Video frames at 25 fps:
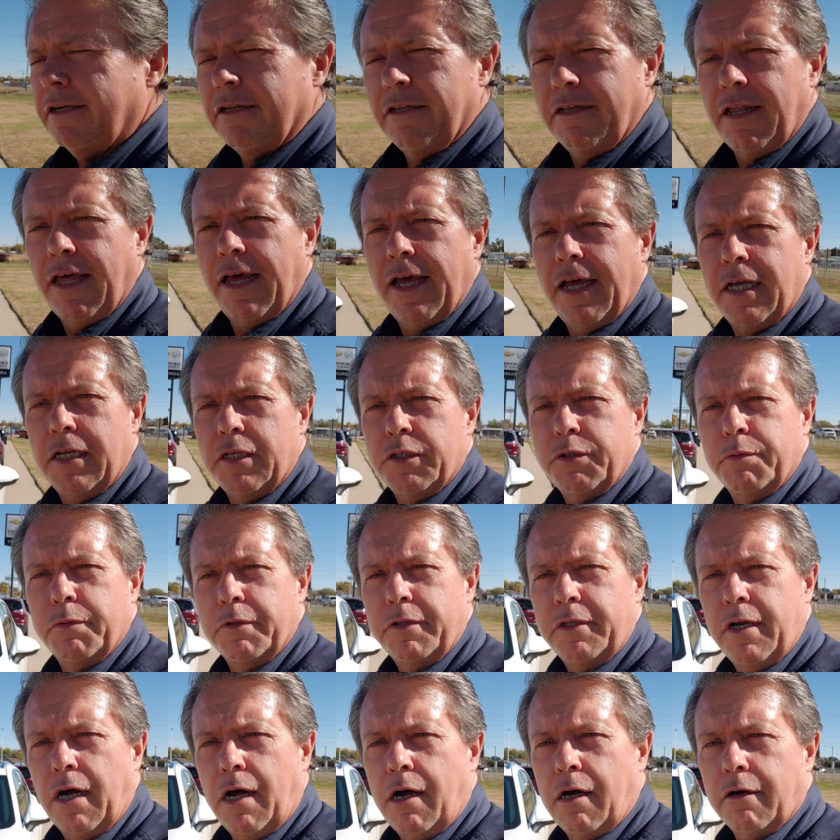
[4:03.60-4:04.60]
allows with
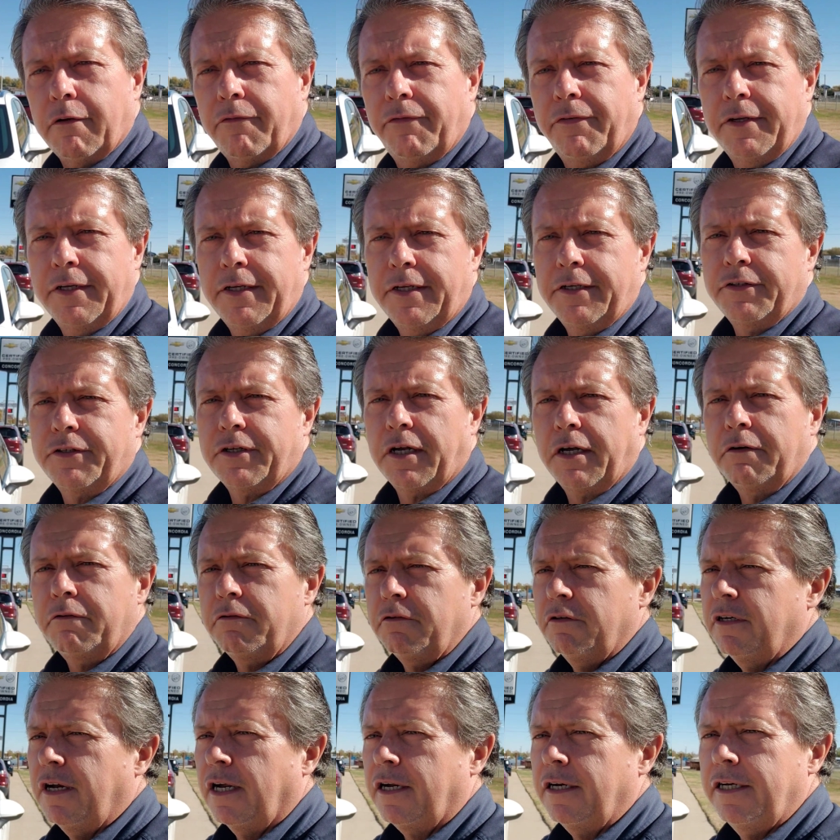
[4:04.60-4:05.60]
dock fees.
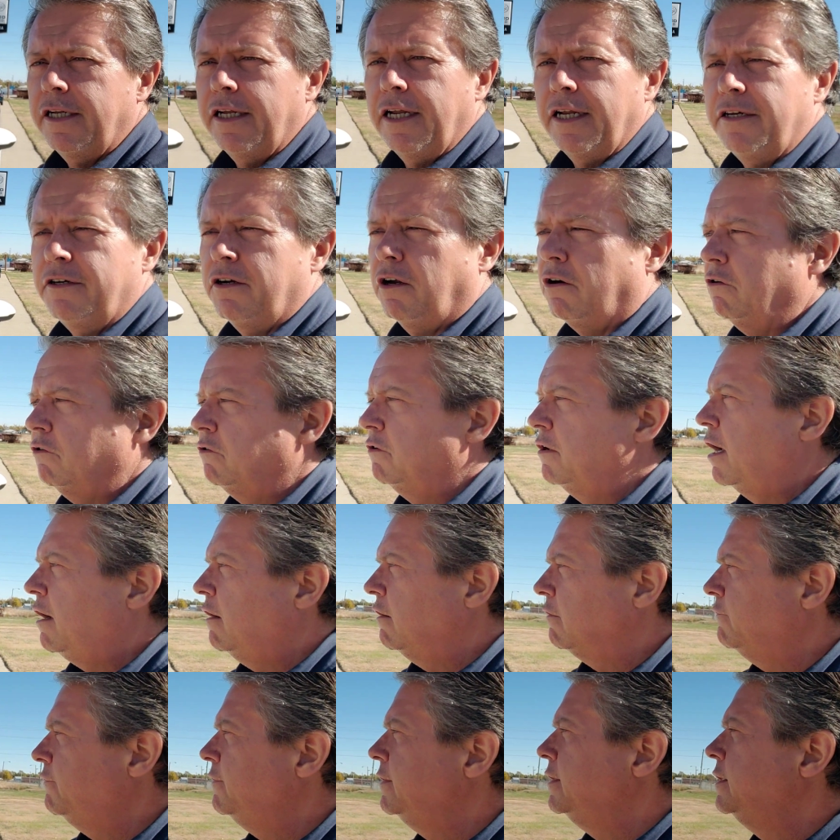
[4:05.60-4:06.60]
$198
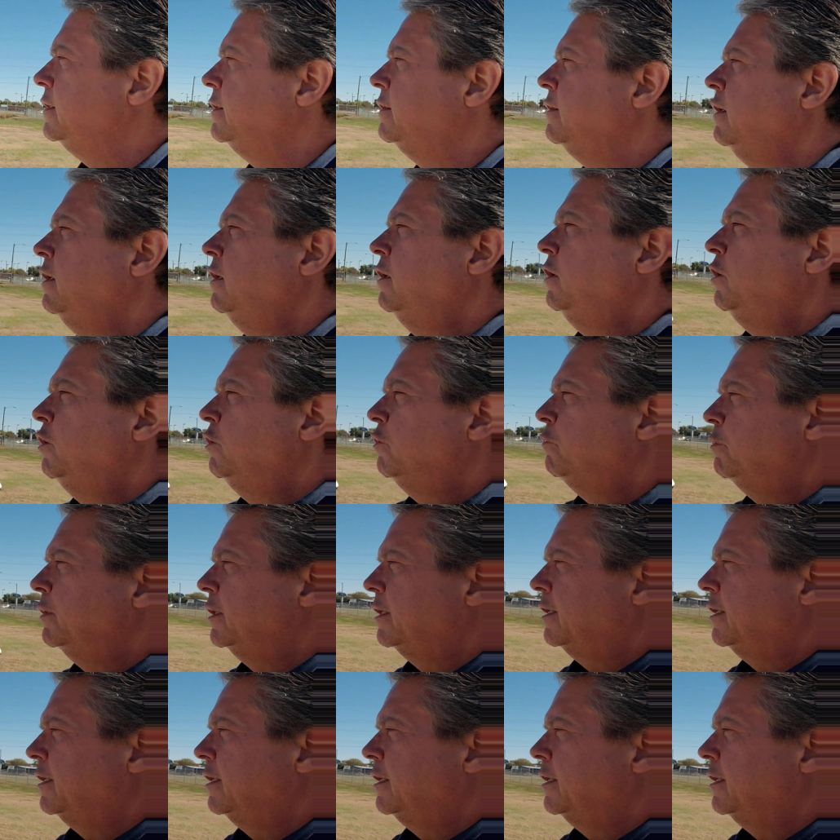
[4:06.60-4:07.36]
dock fee. We